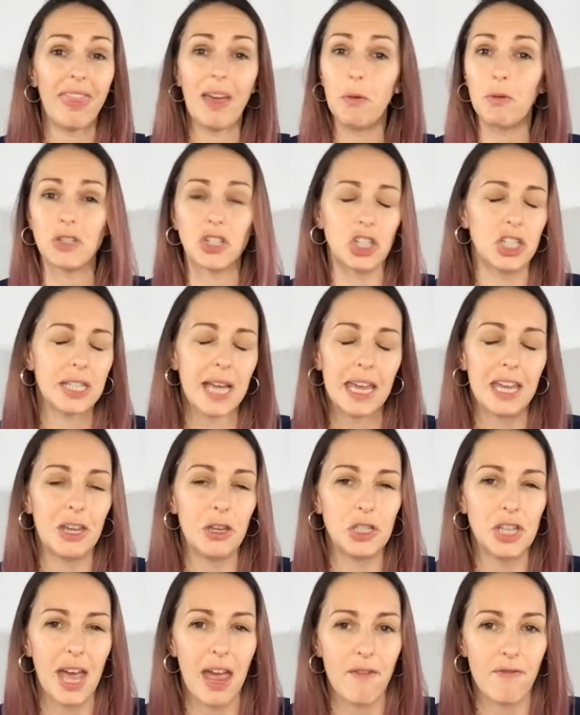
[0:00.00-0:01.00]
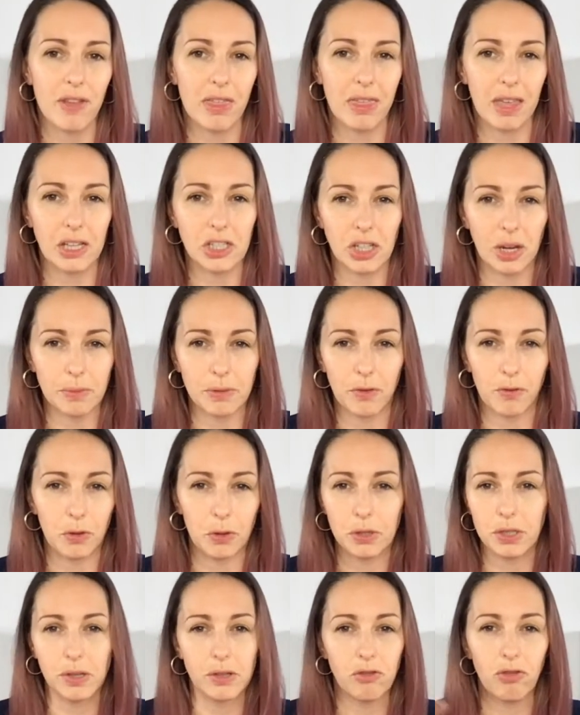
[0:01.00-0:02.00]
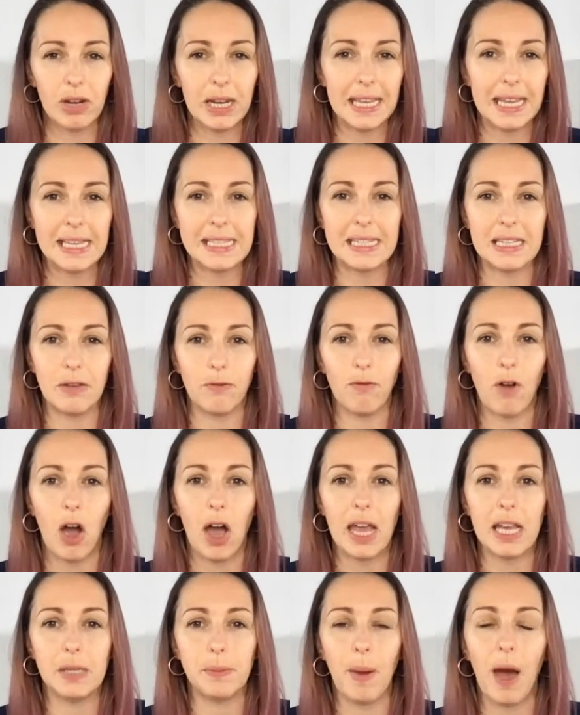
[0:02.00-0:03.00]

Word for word: That will just take you to everything Chapter Four, so it's really easy to find.